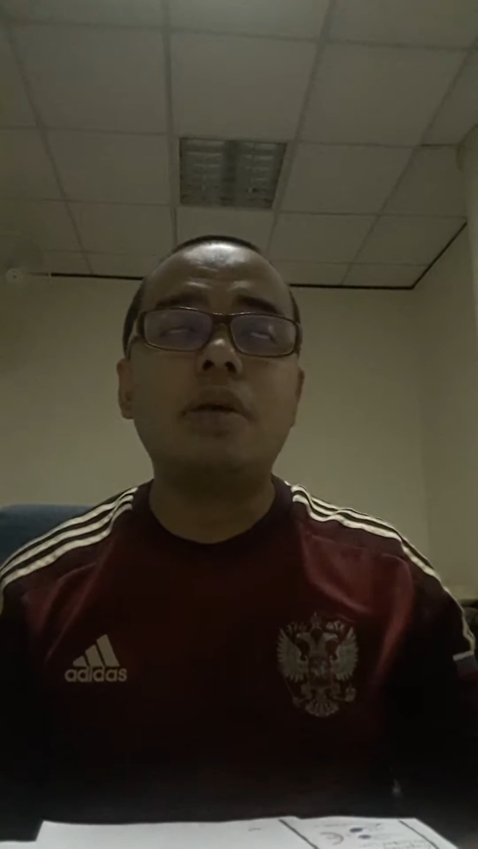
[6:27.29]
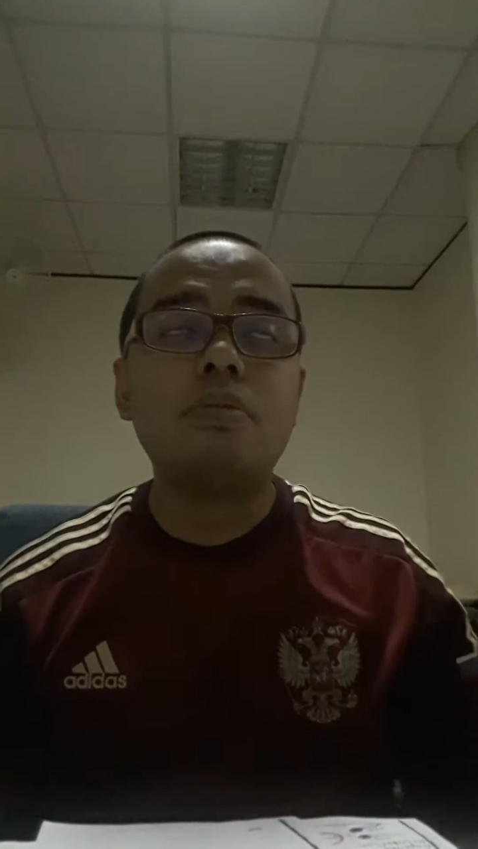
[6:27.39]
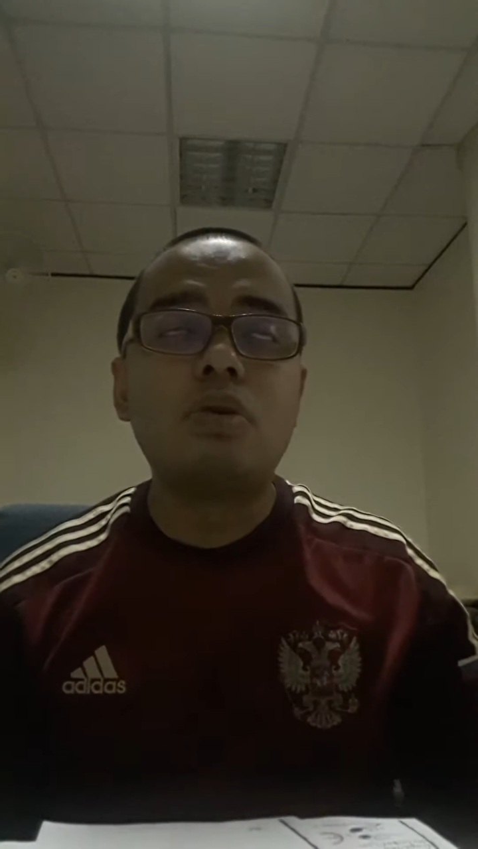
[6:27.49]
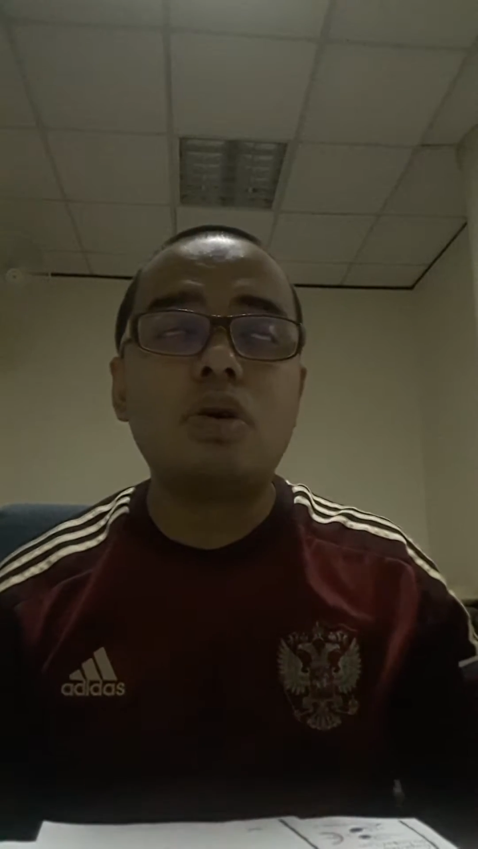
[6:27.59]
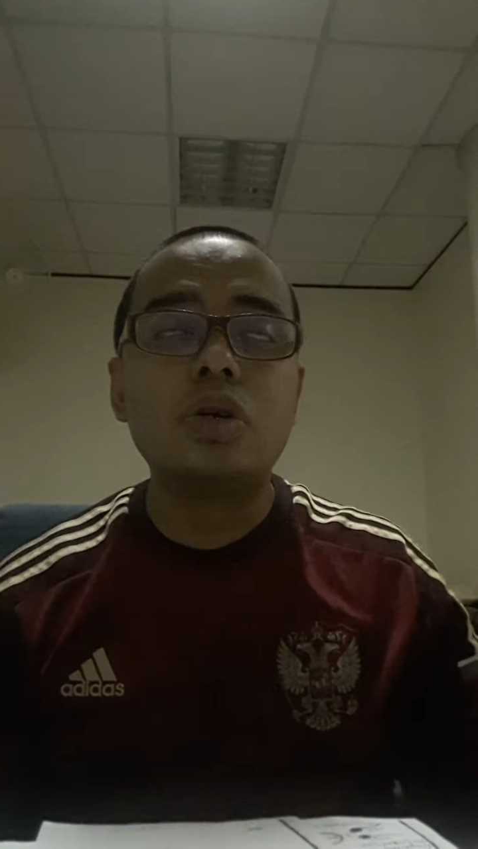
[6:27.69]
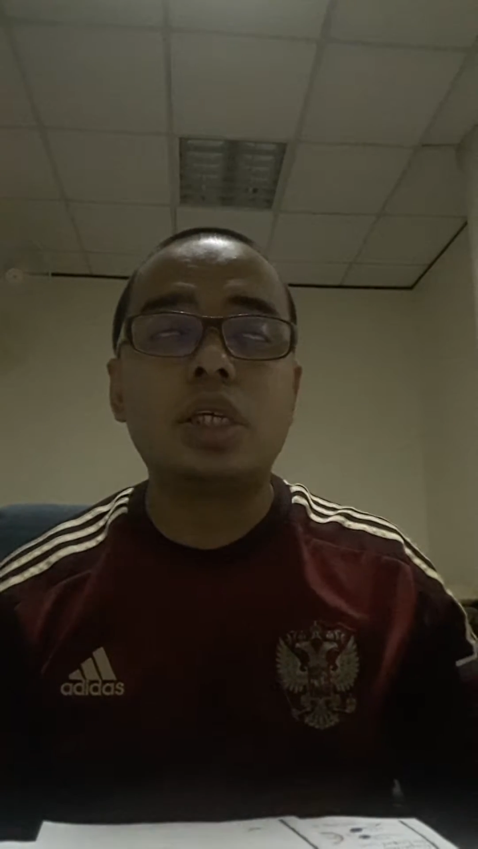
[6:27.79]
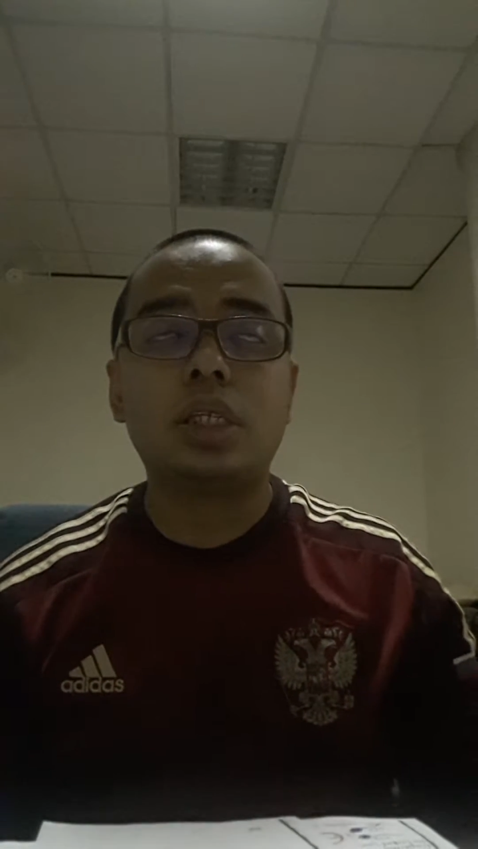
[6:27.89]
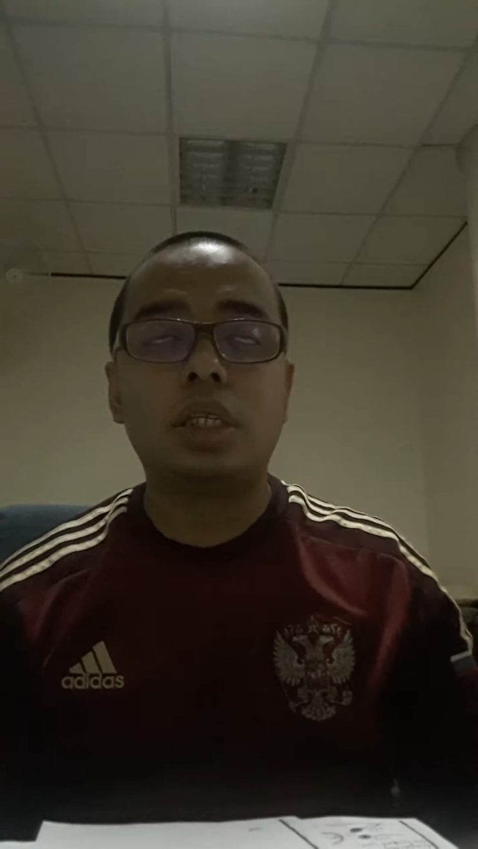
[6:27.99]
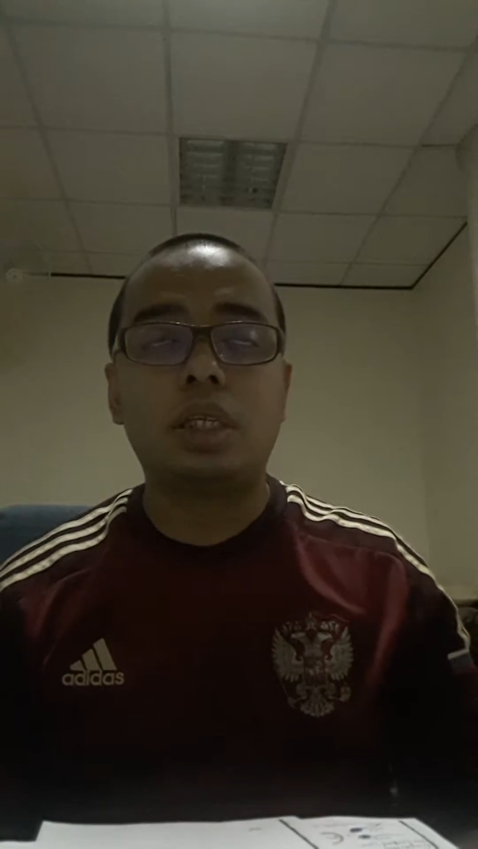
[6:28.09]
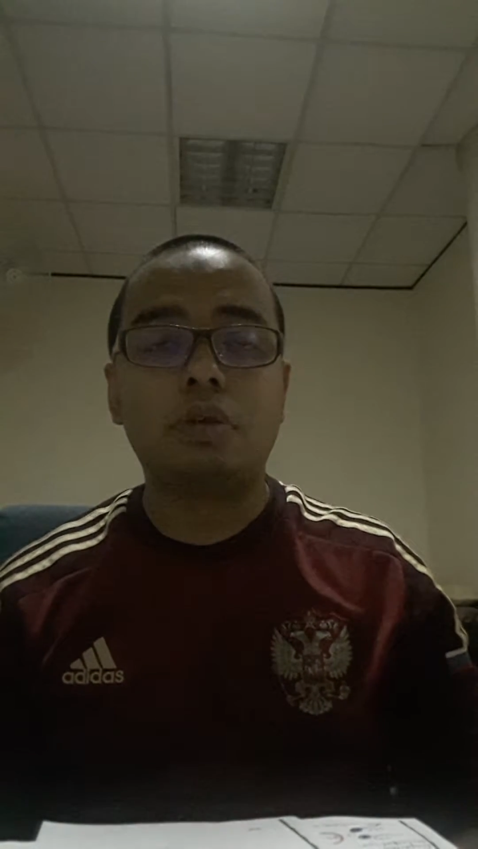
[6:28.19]

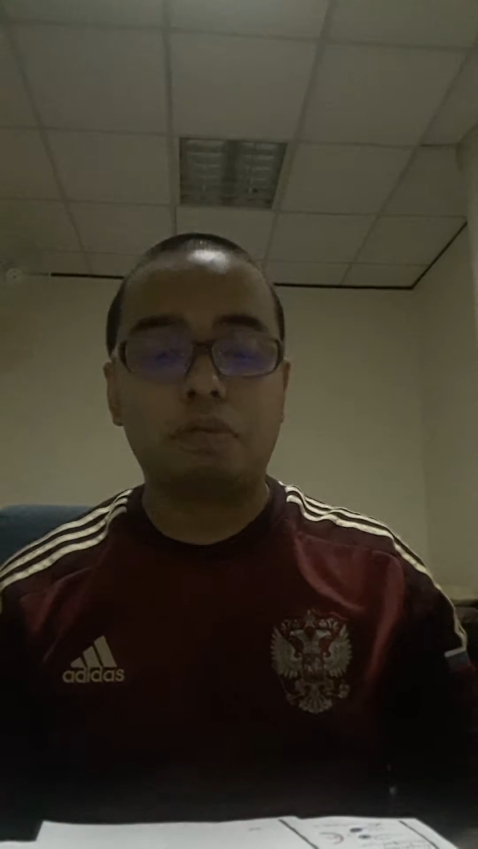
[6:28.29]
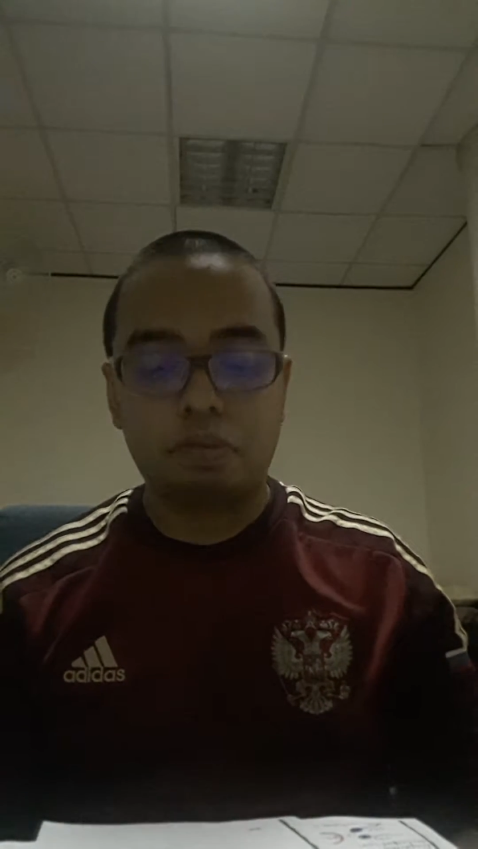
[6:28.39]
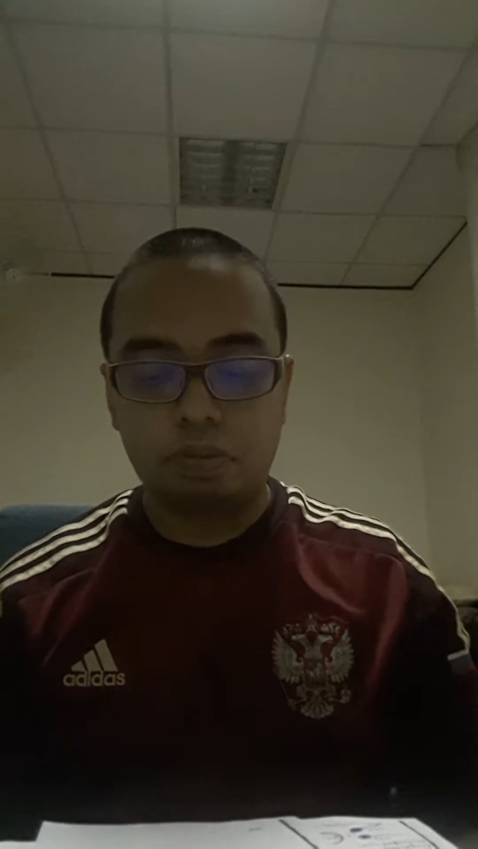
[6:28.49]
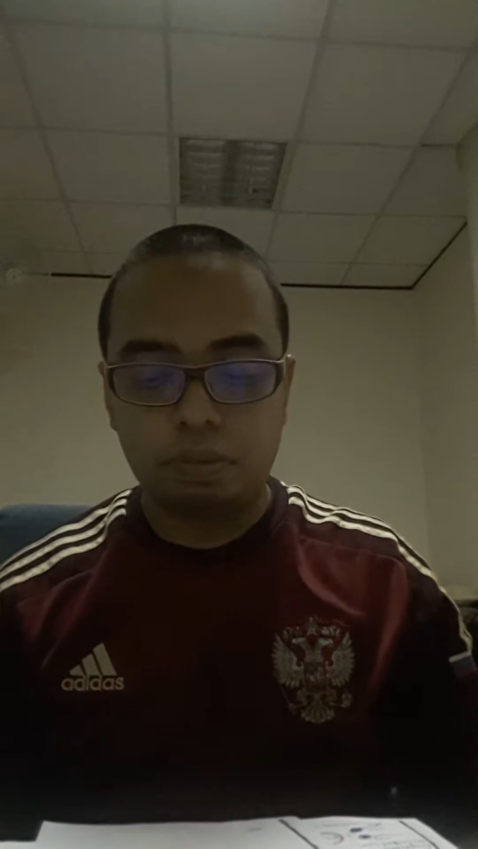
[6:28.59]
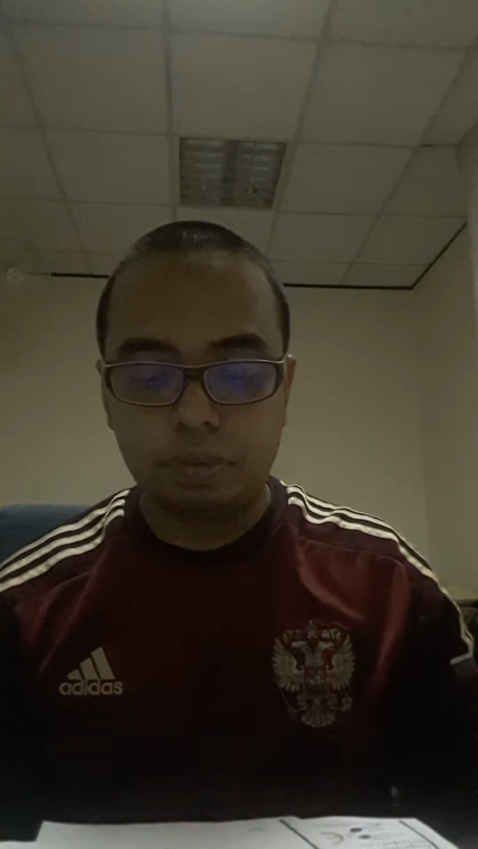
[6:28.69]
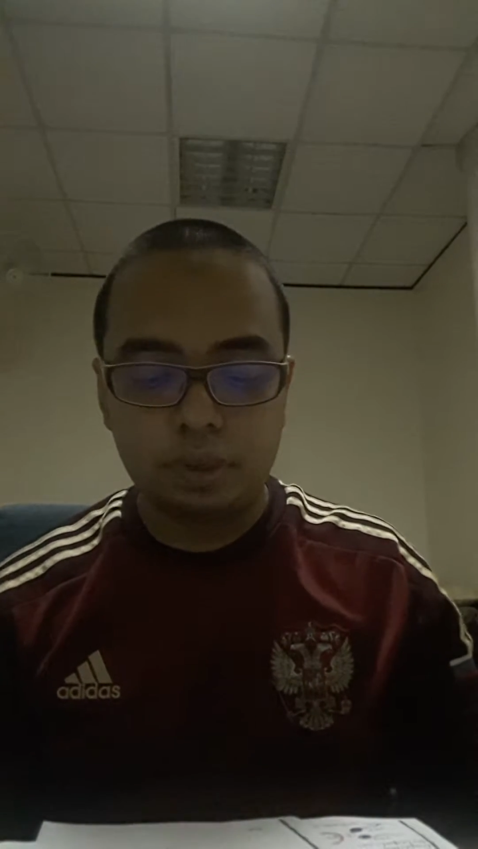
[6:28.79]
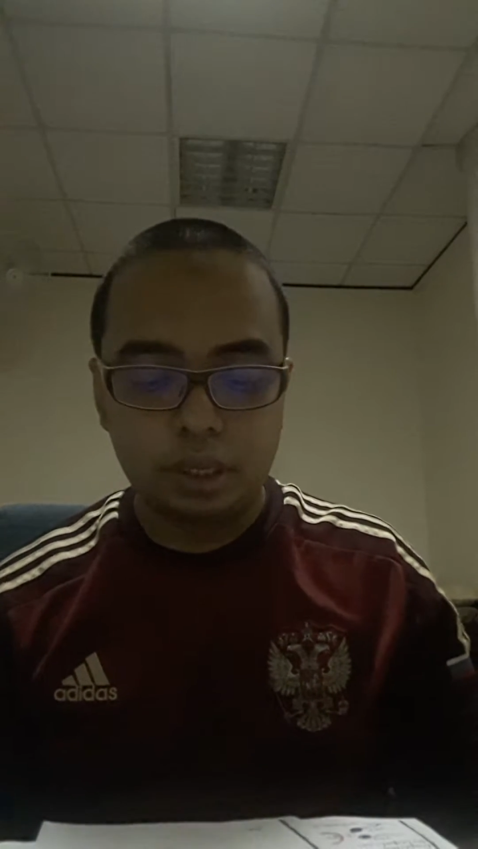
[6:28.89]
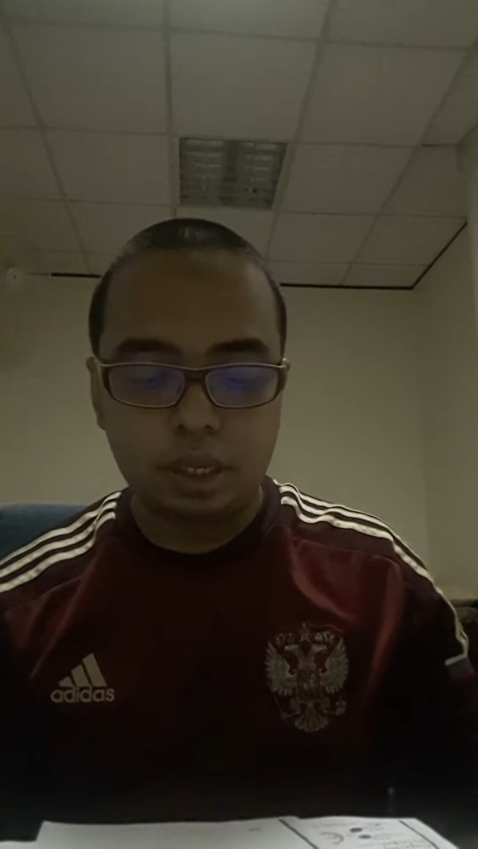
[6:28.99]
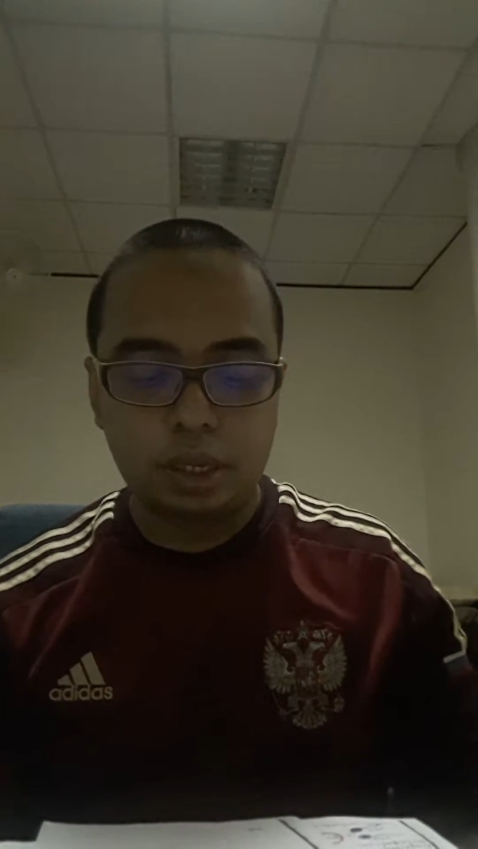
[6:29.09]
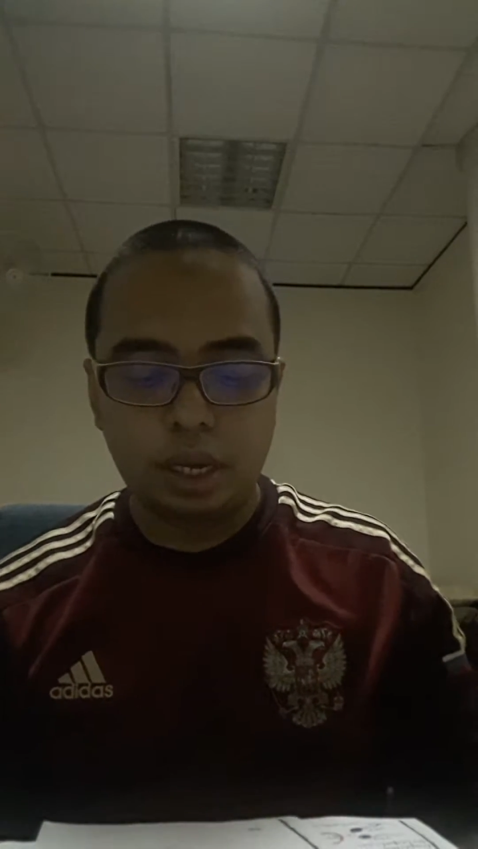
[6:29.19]
chemosensitive.
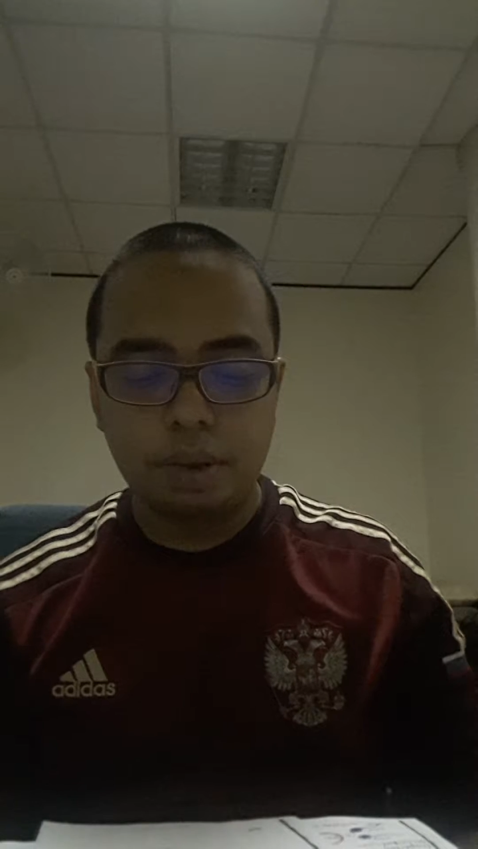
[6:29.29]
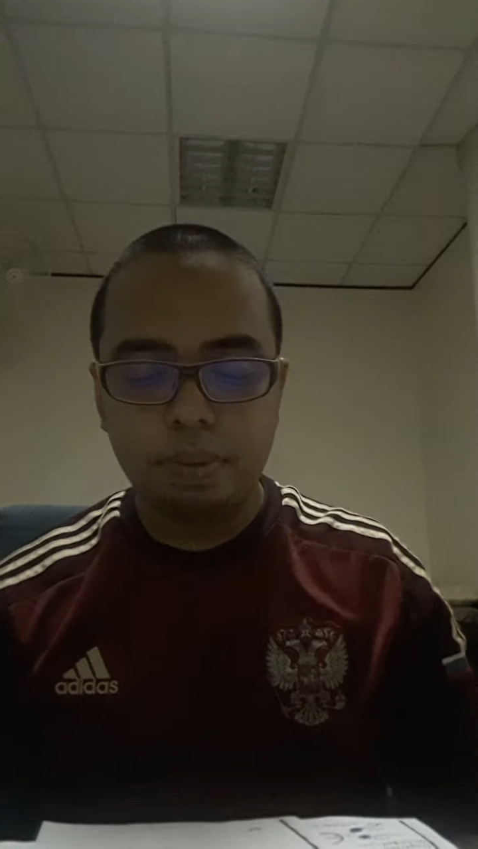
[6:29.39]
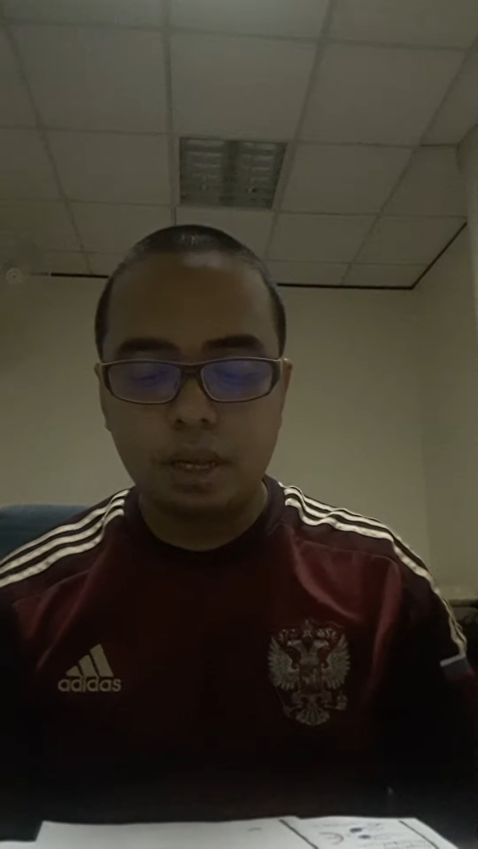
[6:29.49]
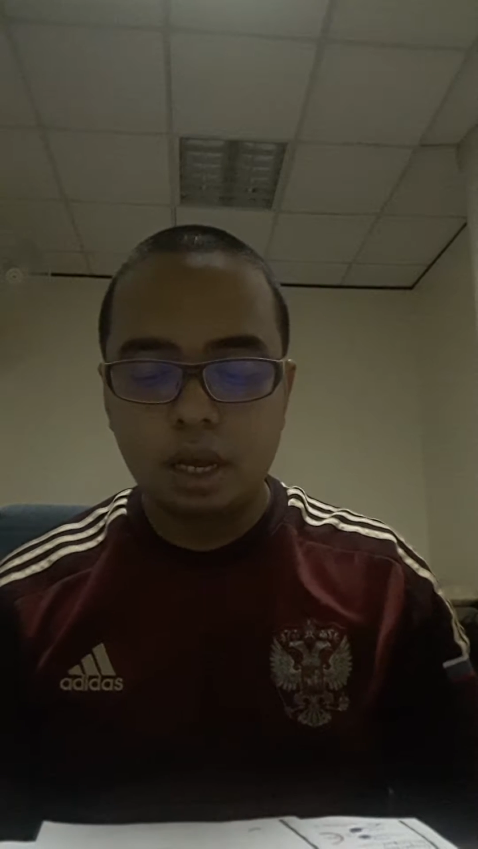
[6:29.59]
Okay.